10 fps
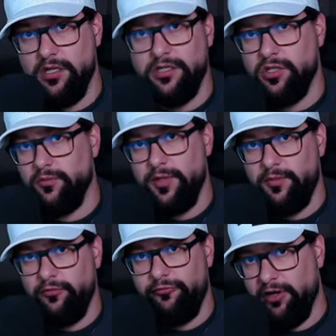until
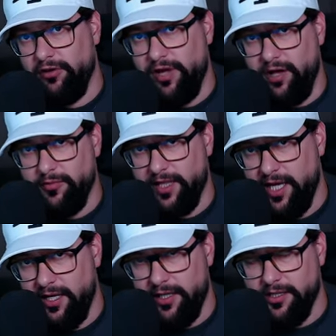people figured out
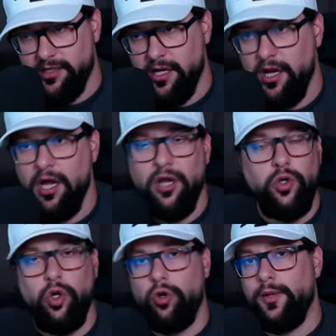mechanics.
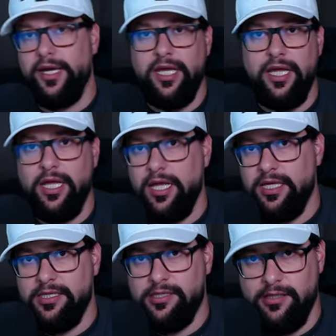Nobody
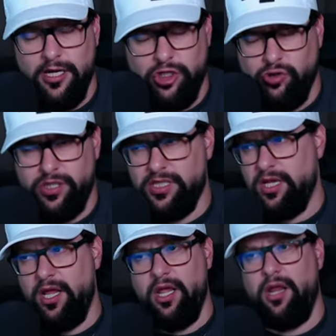is
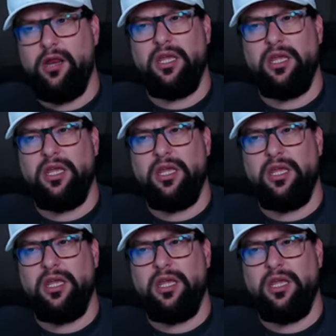interested in